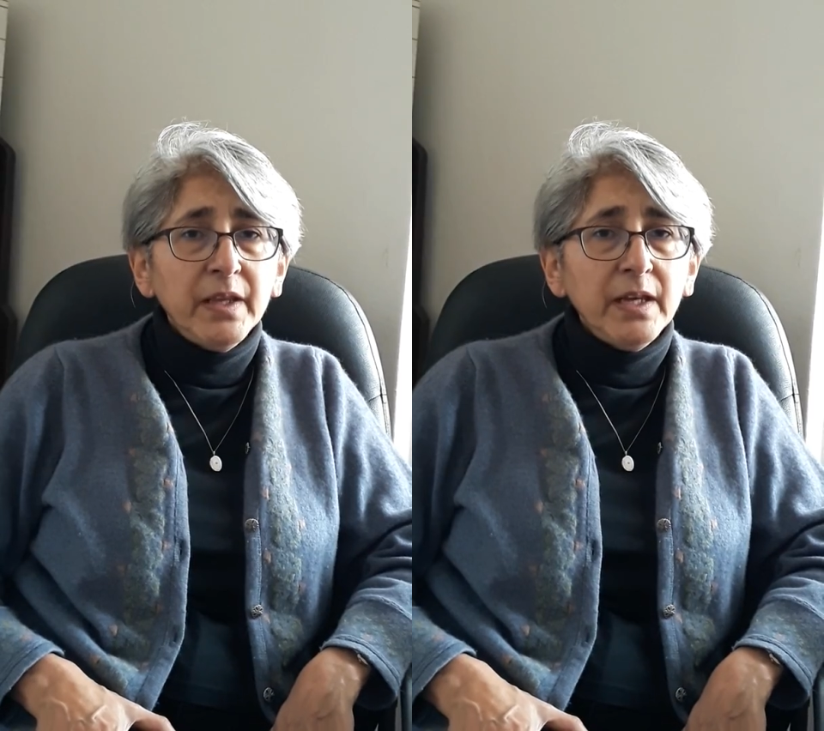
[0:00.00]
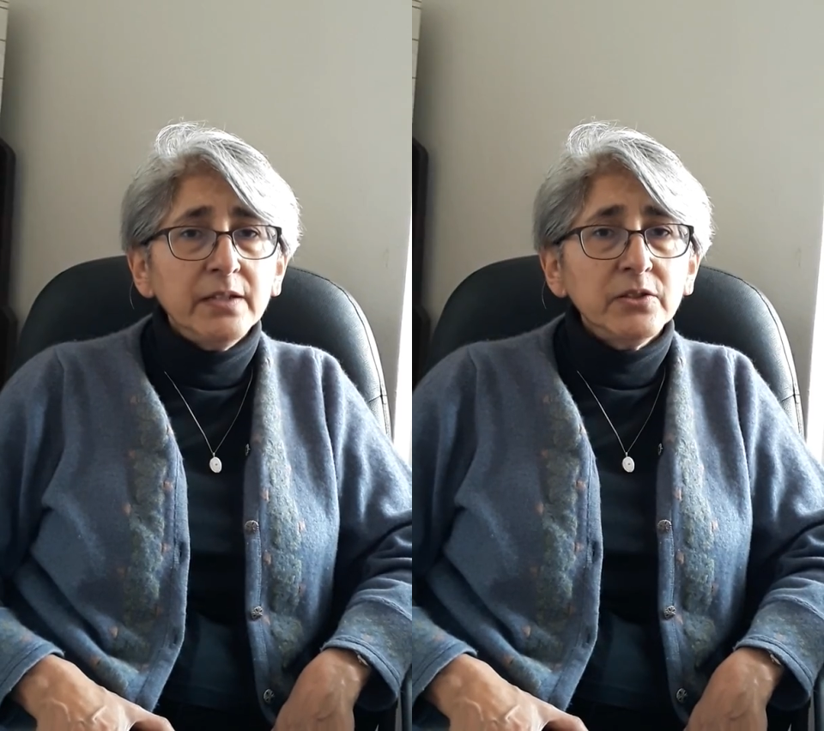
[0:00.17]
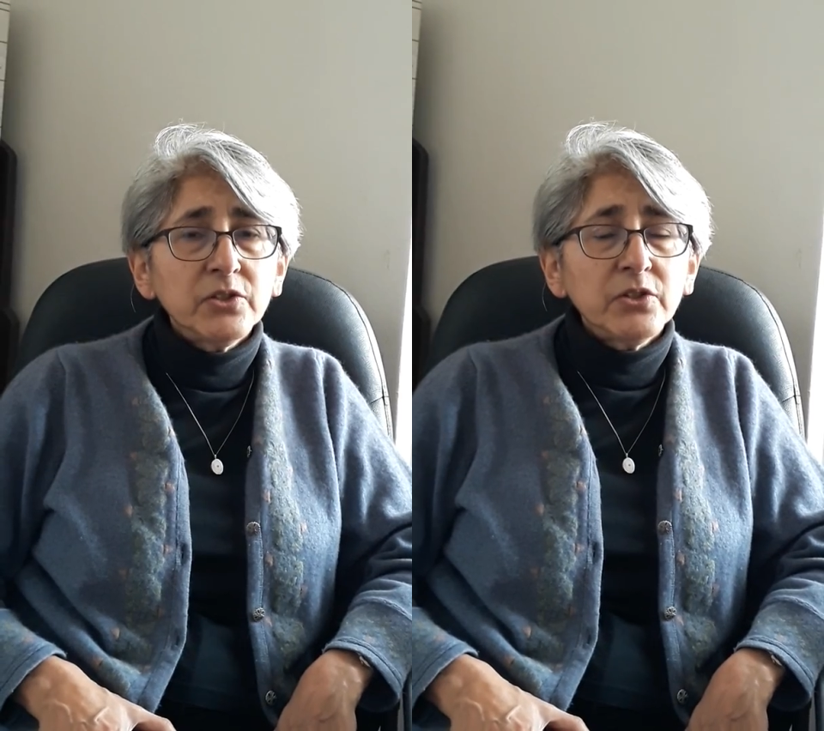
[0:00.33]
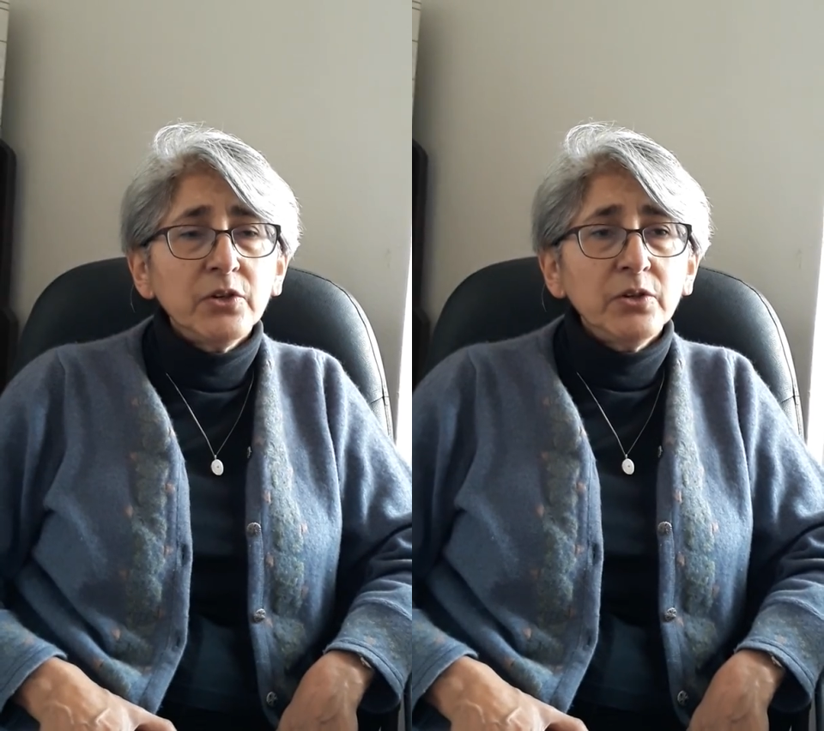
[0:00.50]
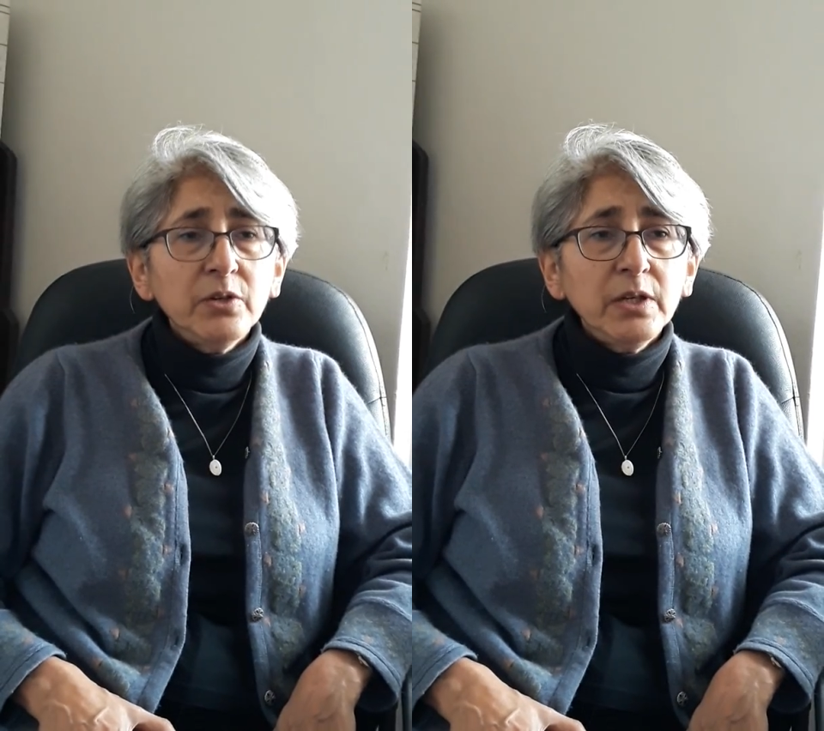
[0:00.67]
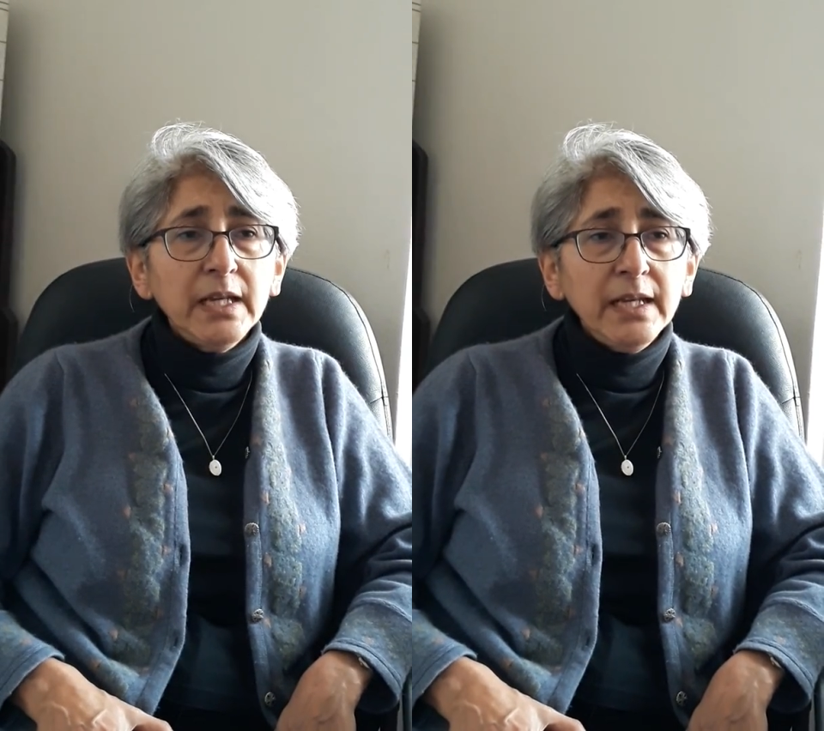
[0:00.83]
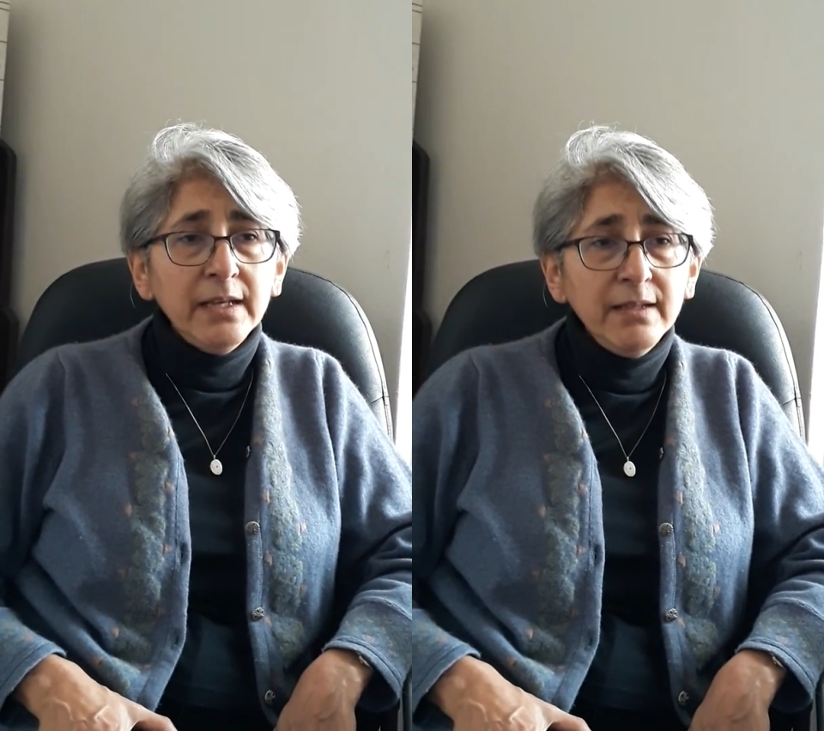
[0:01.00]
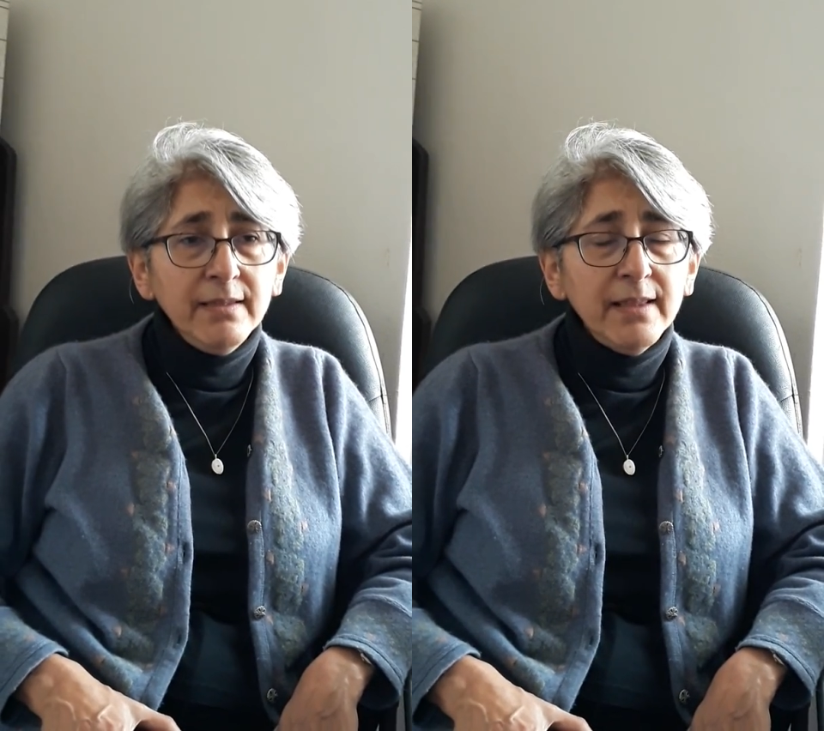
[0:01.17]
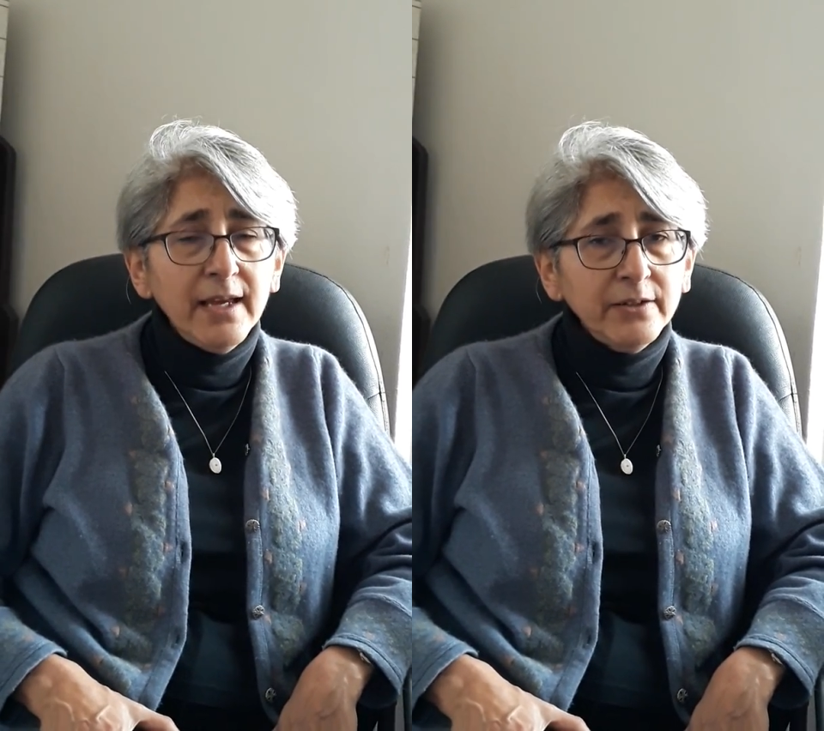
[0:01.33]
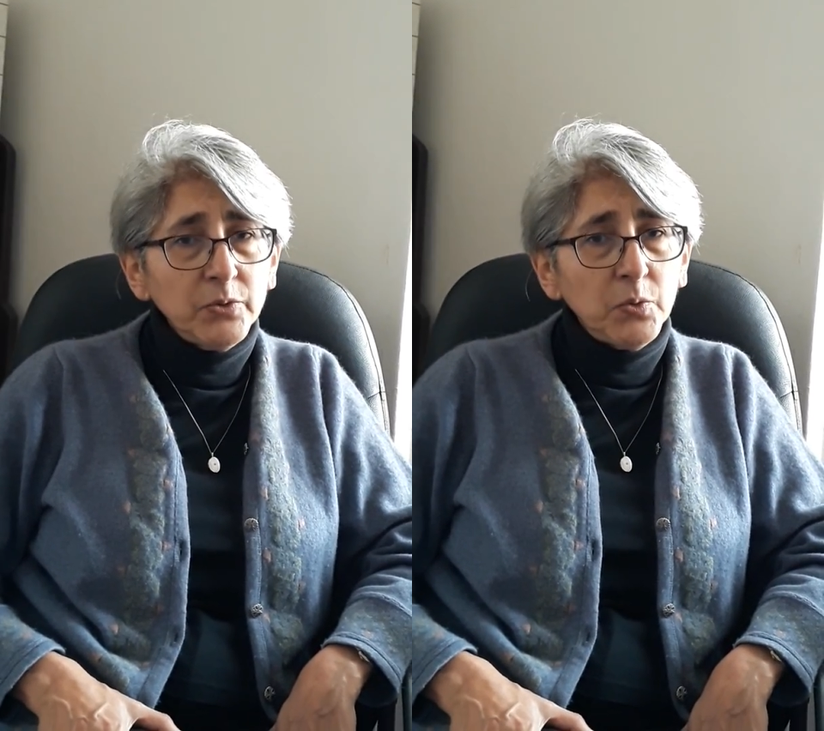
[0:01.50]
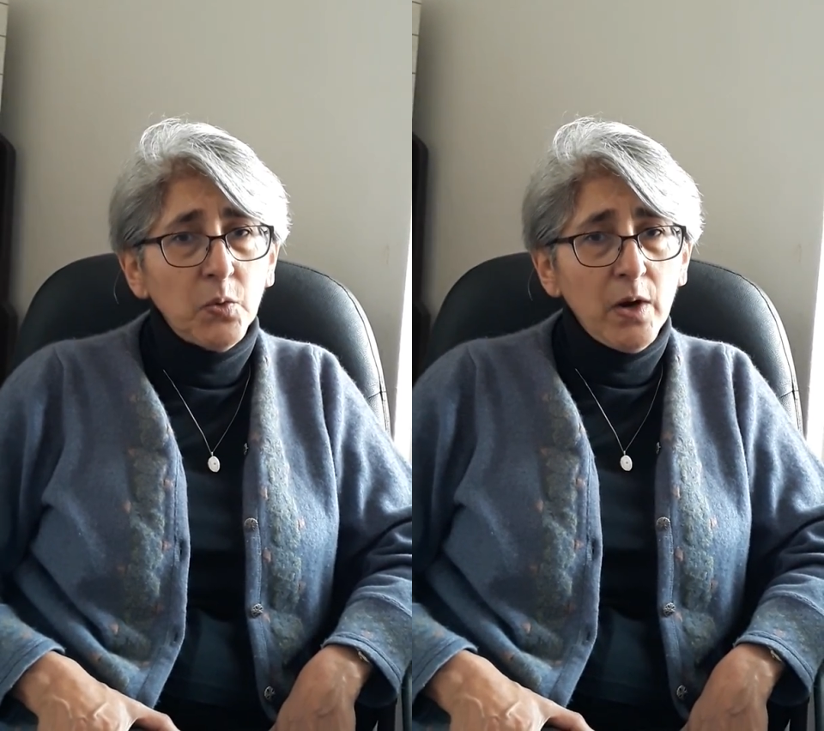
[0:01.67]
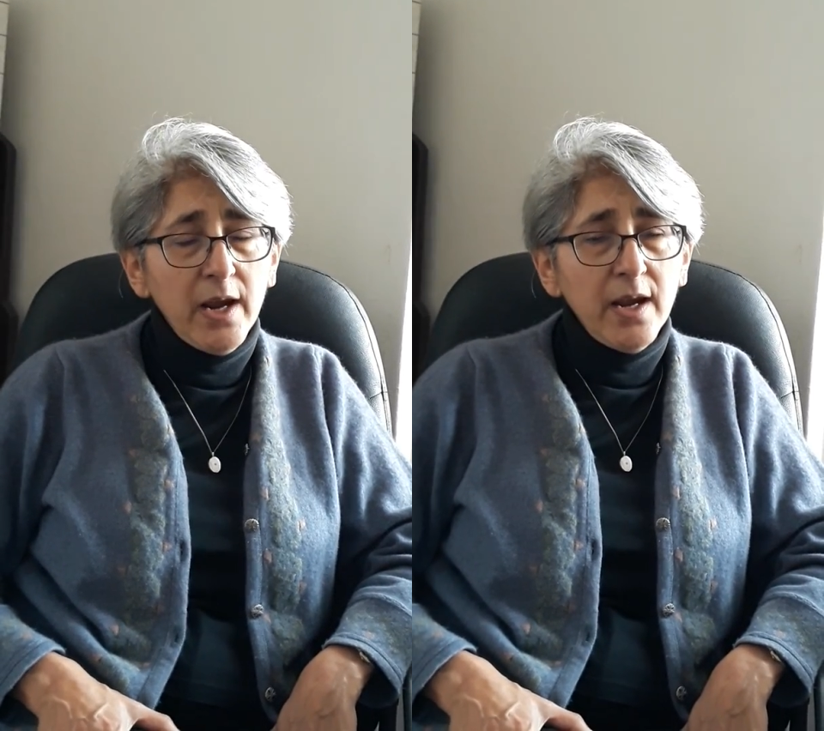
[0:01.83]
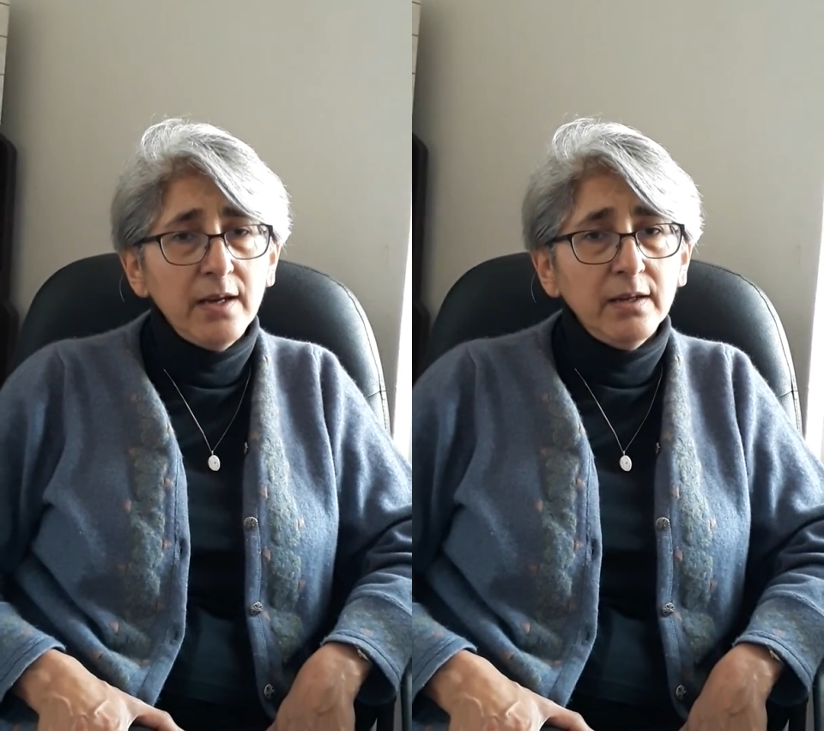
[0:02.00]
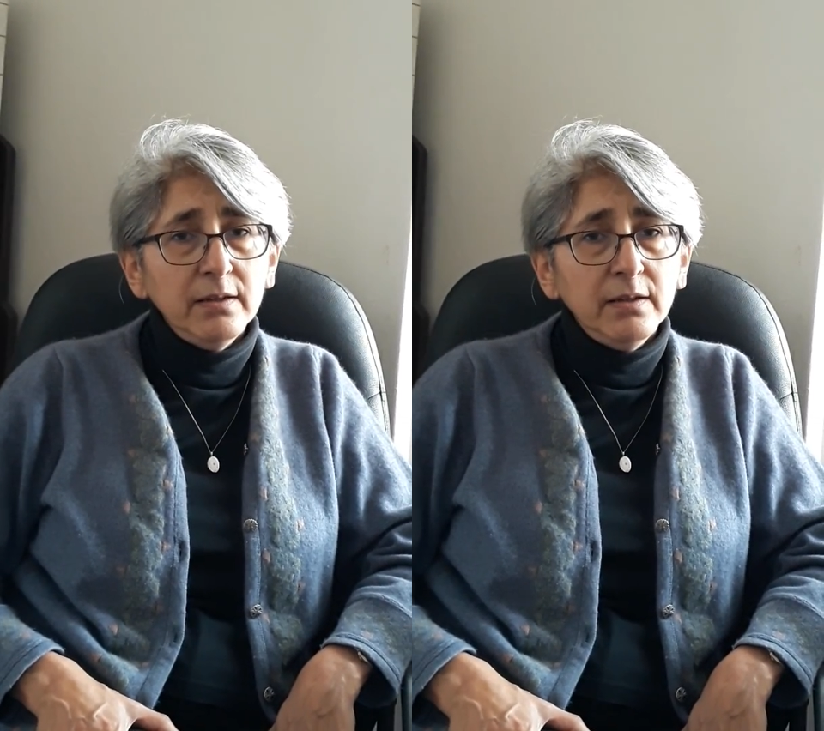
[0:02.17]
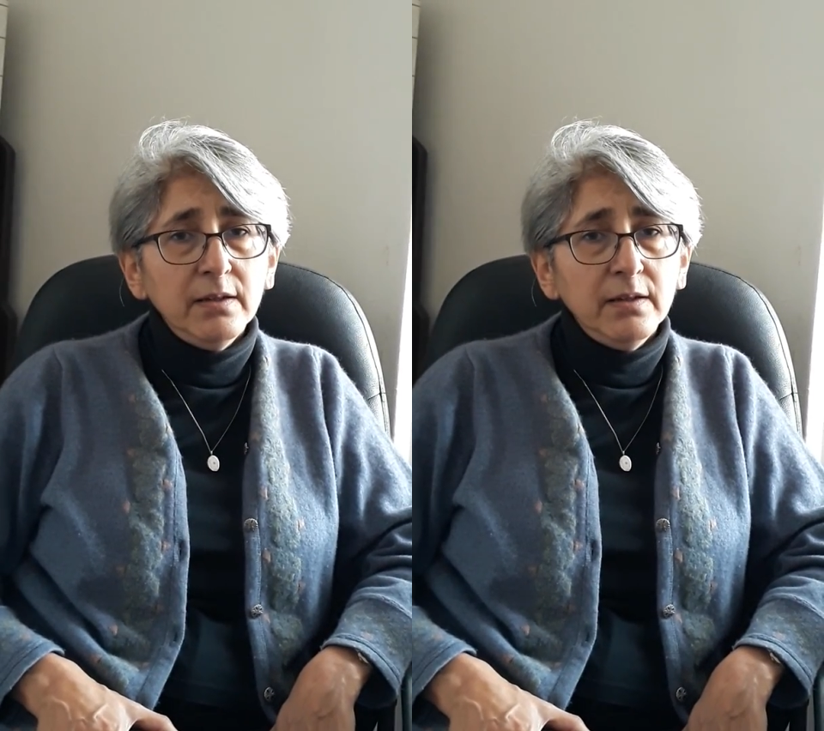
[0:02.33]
And so in that way,